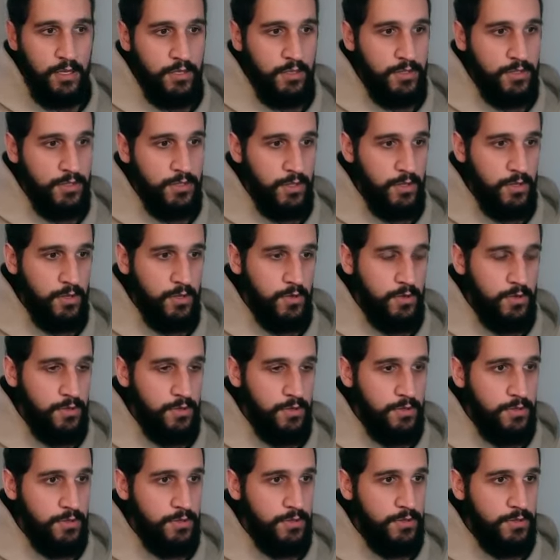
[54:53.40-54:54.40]
So
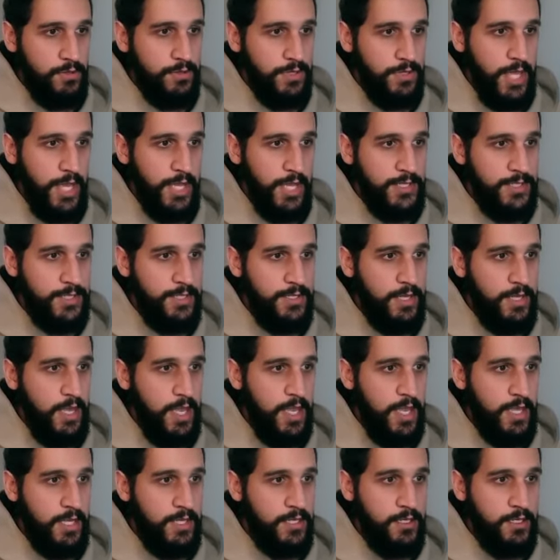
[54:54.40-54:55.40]
that's the
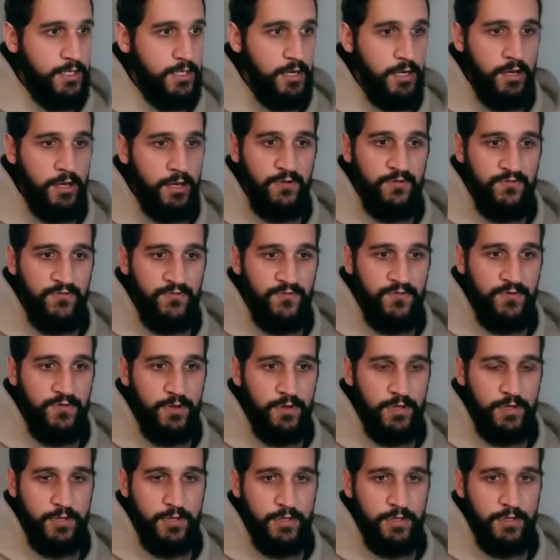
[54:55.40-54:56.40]
end of
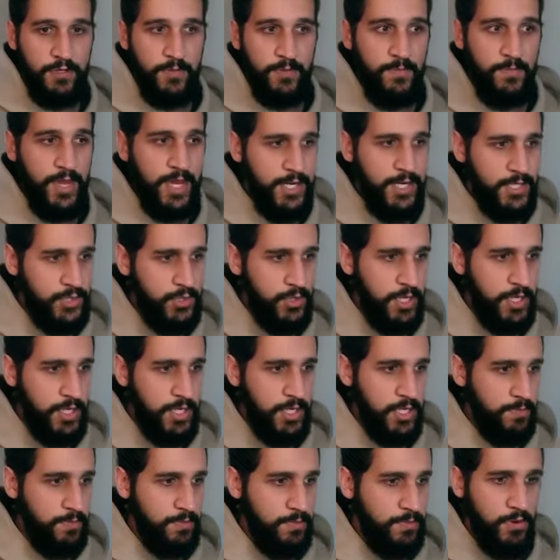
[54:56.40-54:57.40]
the main
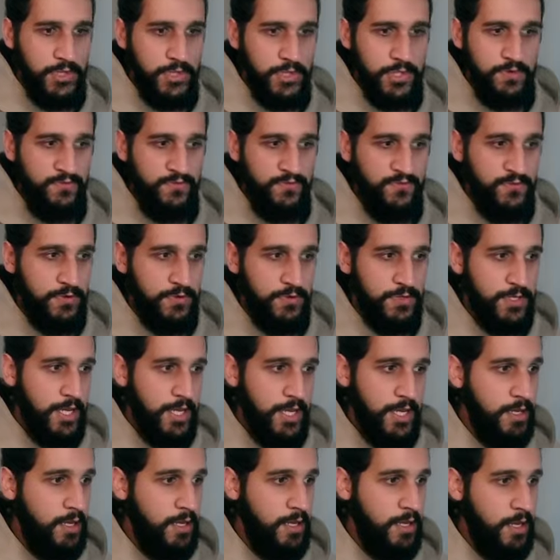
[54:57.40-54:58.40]
training portion for
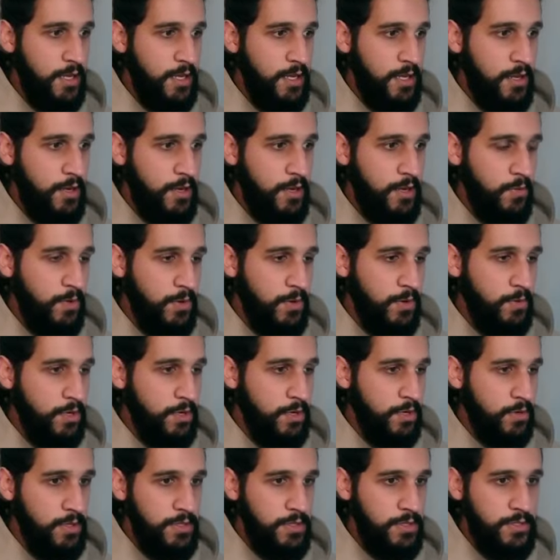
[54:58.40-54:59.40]
today. What
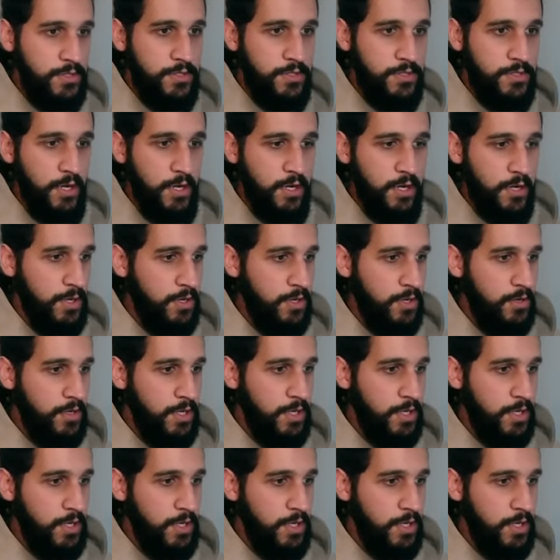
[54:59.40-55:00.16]
we're going to talk about